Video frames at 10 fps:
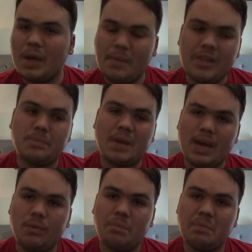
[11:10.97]
my best
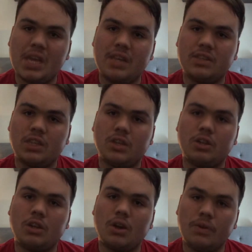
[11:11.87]
bet would be
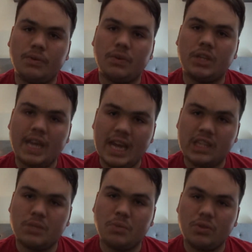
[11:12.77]
to go for the
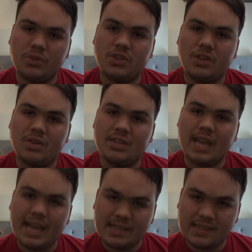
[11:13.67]
Xbox Series
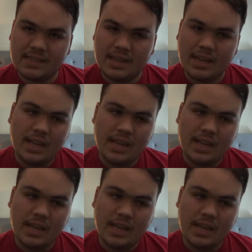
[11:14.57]
S.